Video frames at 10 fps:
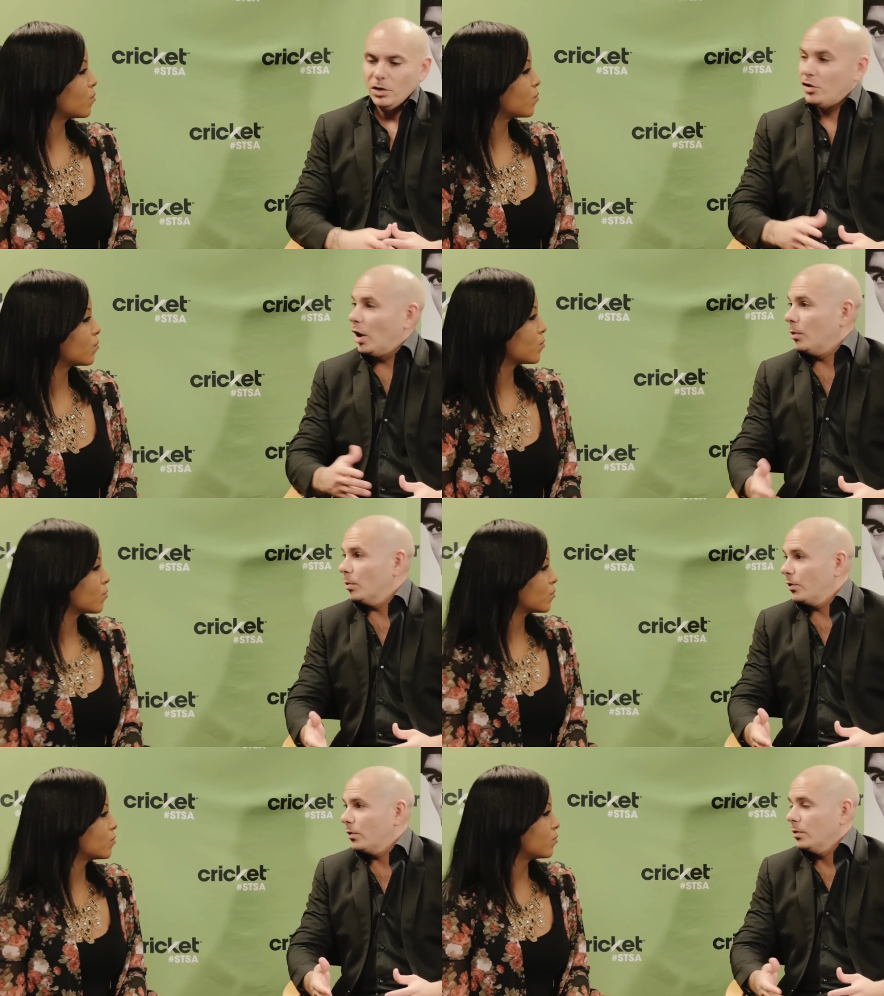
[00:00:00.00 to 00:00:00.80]
Speaker 1: new
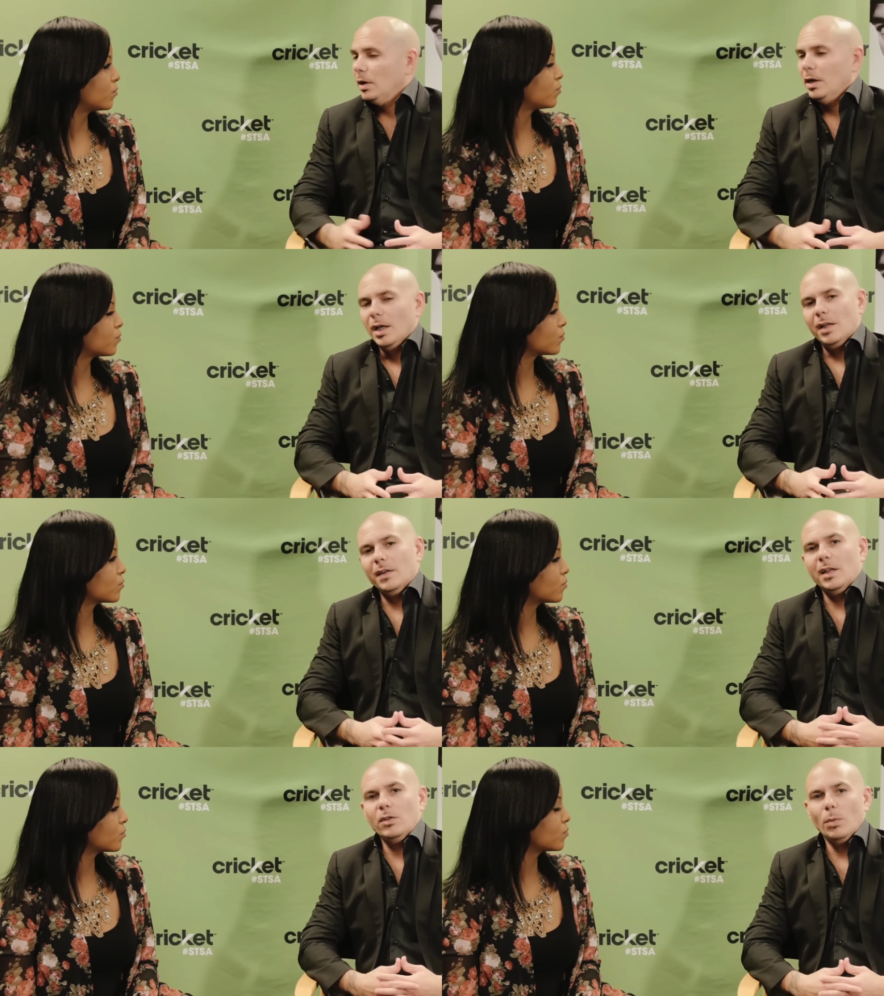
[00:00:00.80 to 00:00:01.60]
genres. Mm -hmm. And the
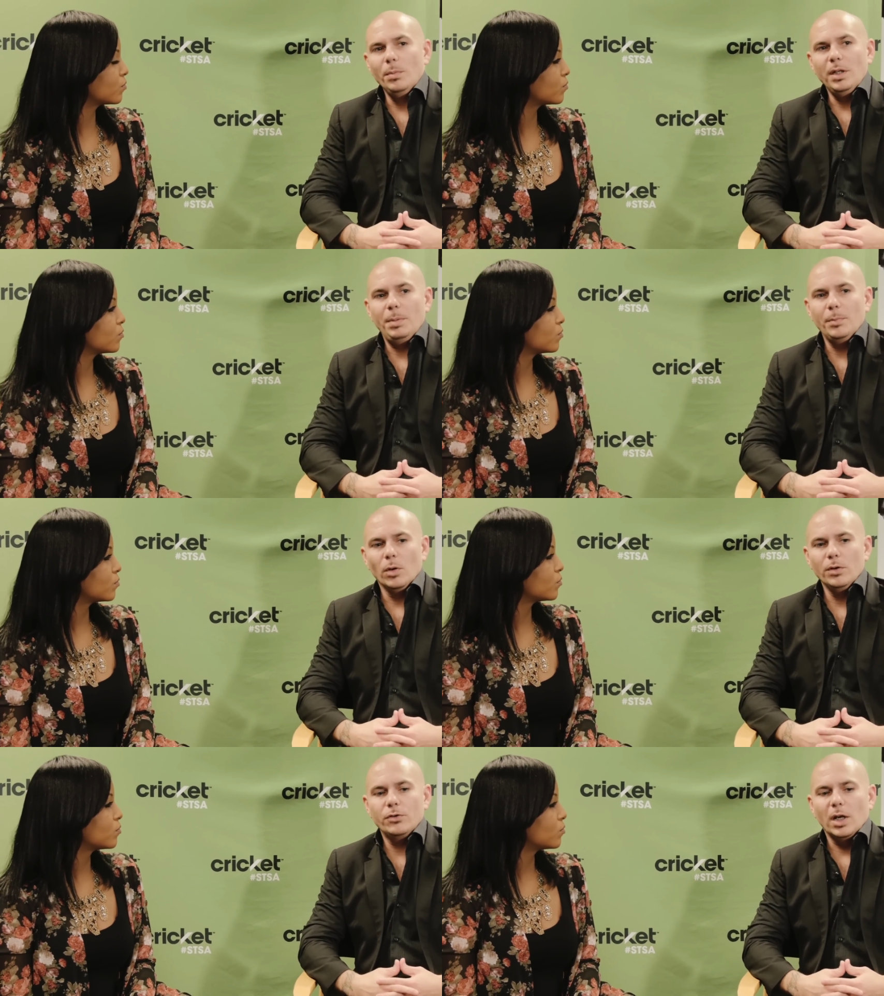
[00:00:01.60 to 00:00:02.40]
thing is with me, people
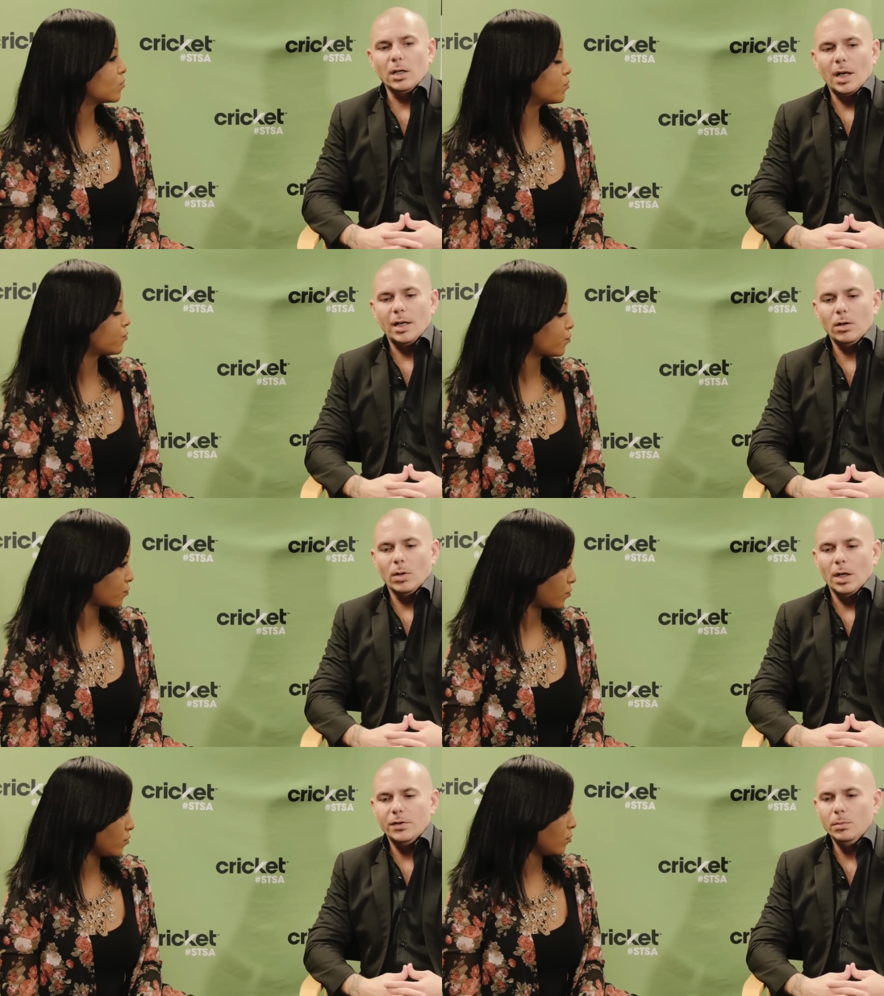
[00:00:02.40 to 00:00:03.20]
always try to
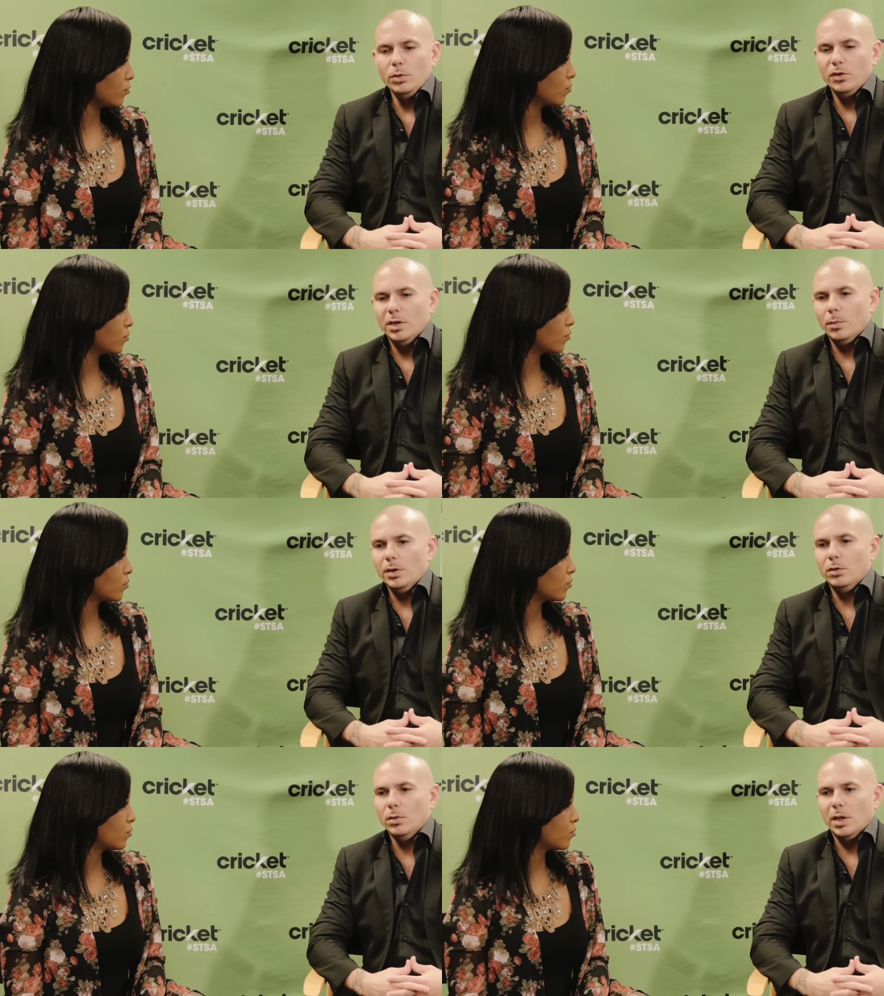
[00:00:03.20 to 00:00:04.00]
categorize the music that we
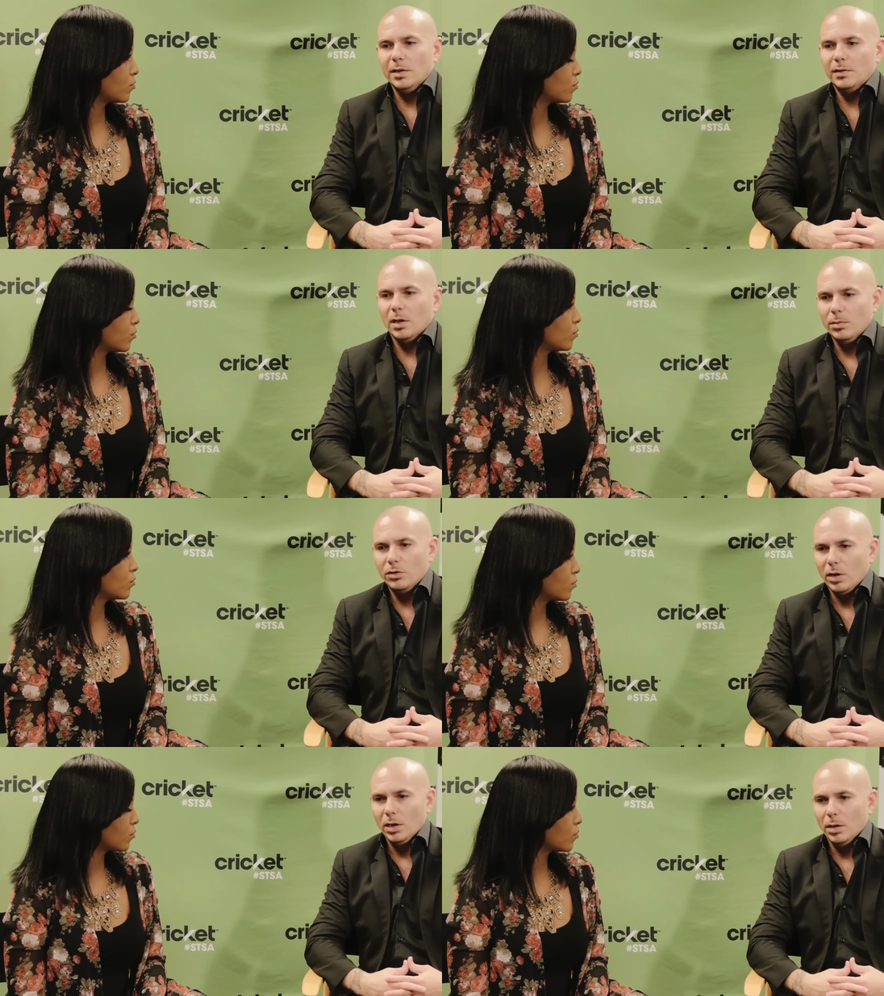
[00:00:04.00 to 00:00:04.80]
do and I just tell them
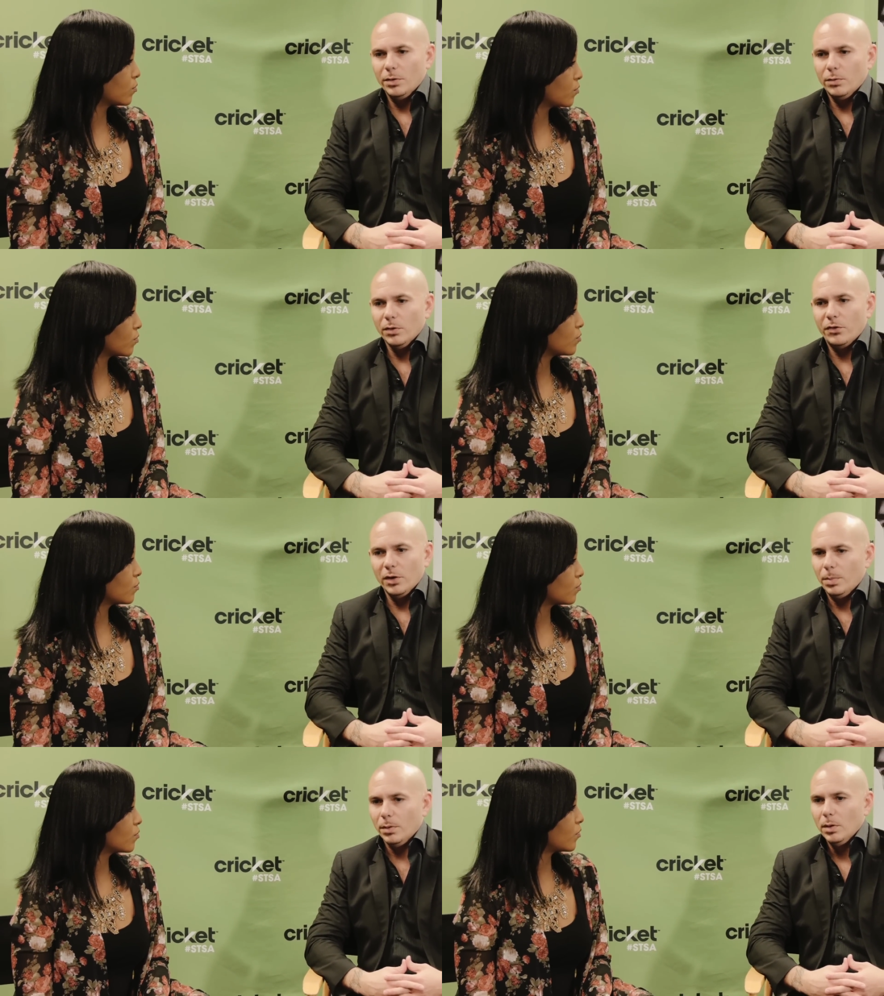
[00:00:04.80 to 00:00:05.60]
straight up, it's real
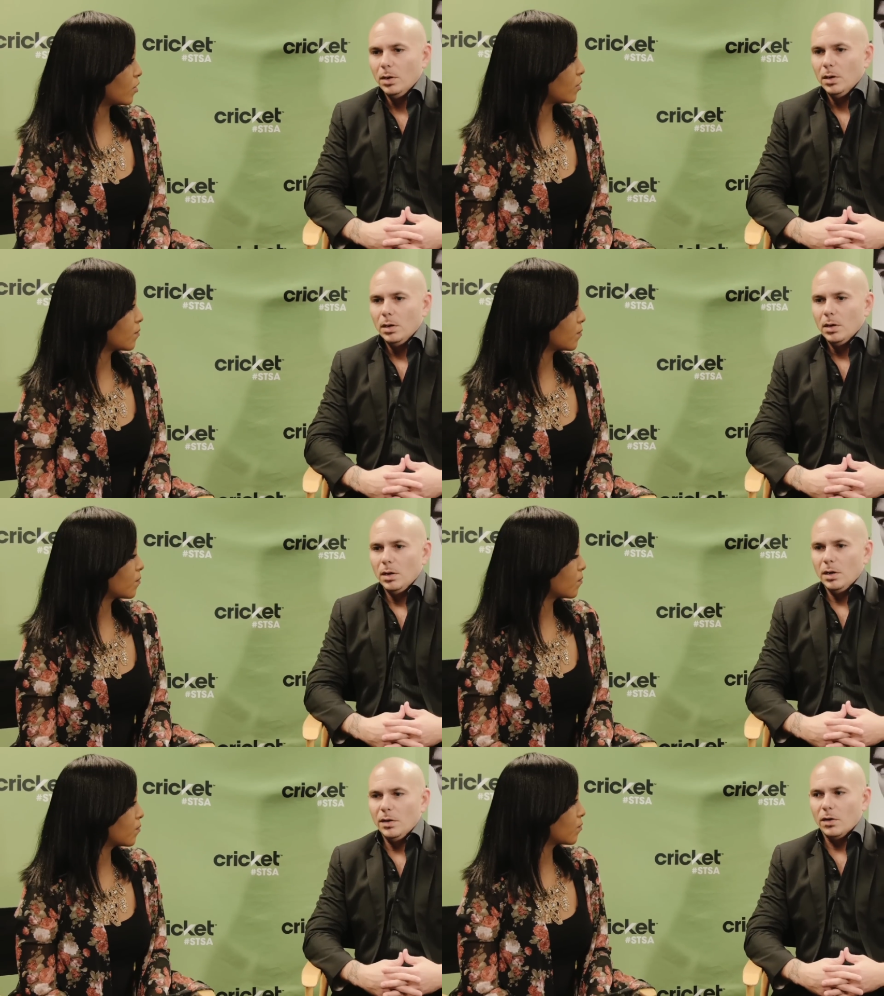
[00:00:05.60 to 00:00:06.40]
simple.
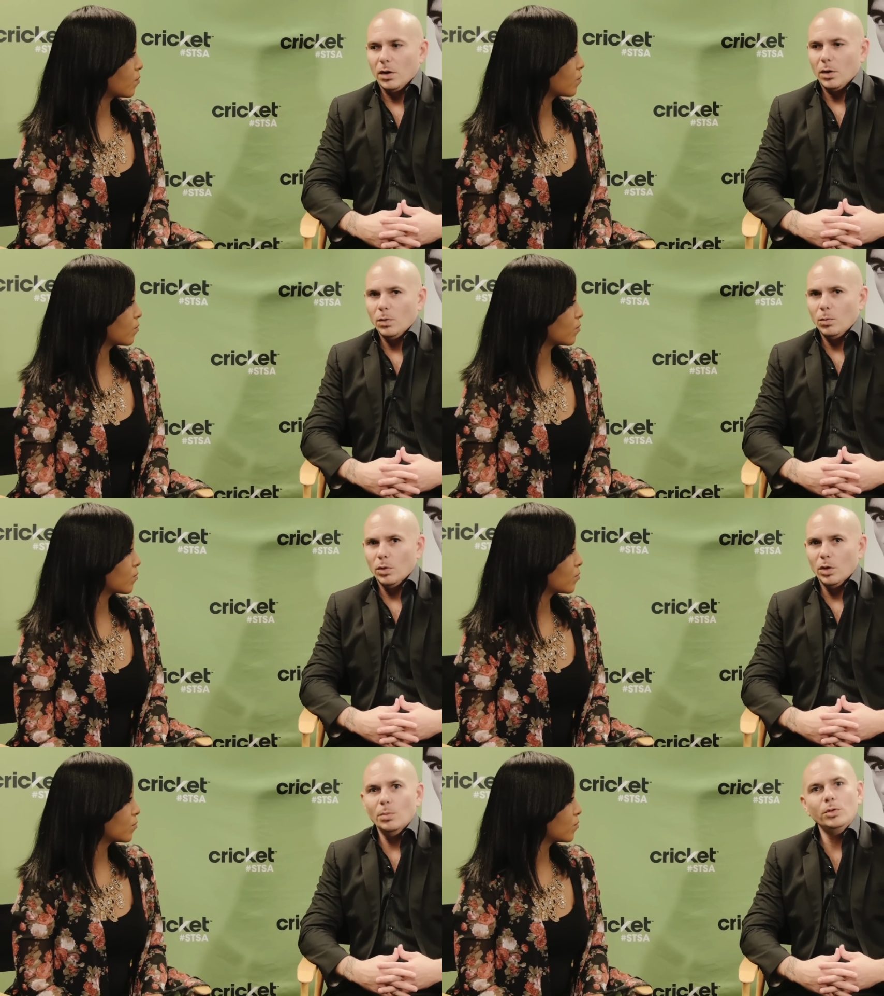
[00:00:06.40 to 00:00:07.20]
It's called
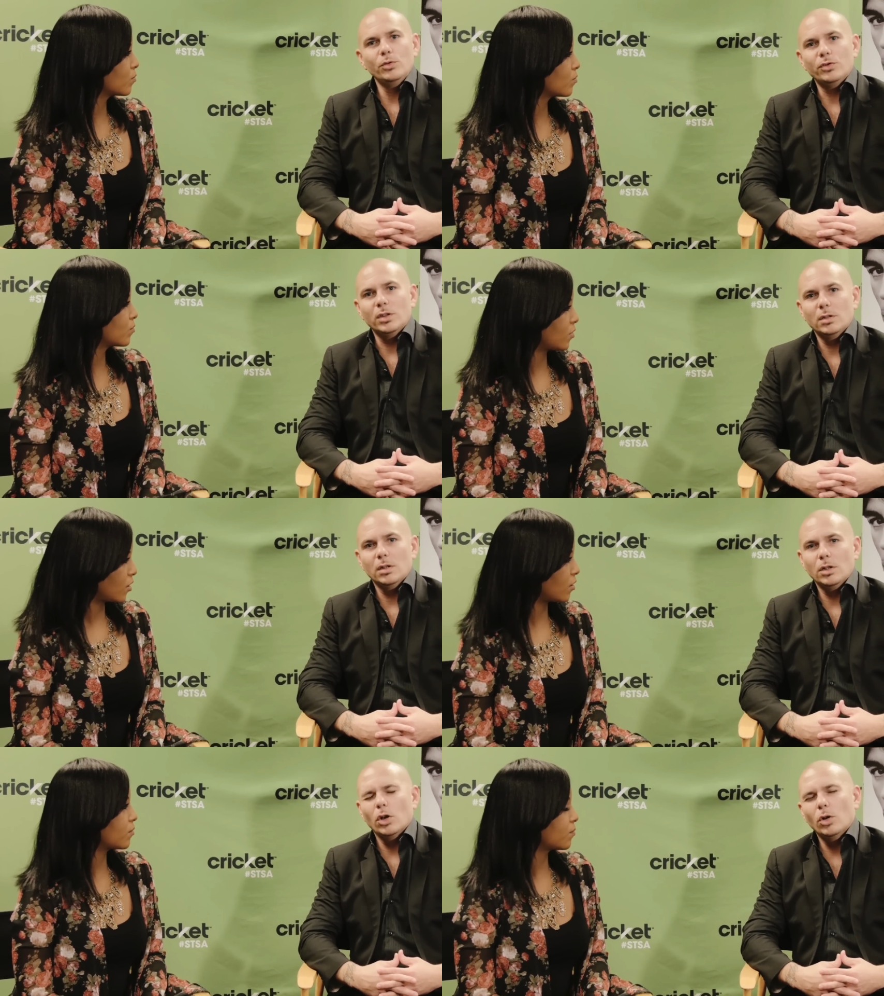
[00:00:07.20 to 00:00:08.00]
world music,
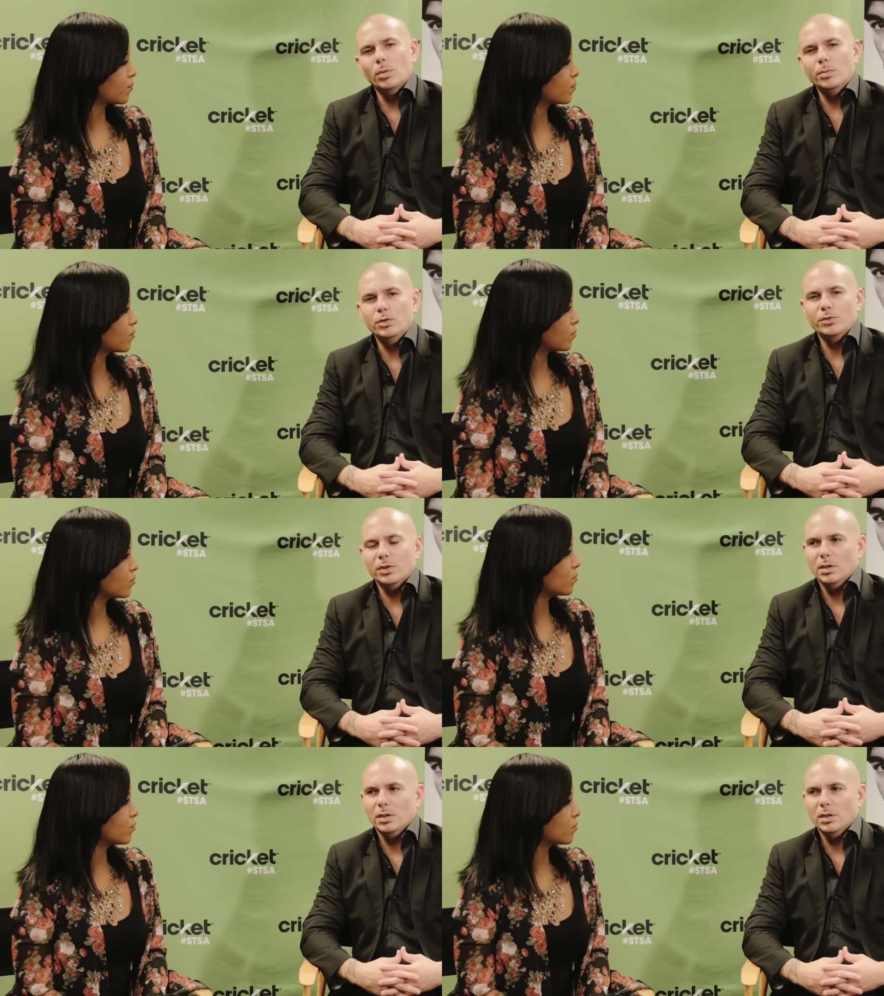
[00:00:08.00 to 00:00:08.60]
yeah. global music.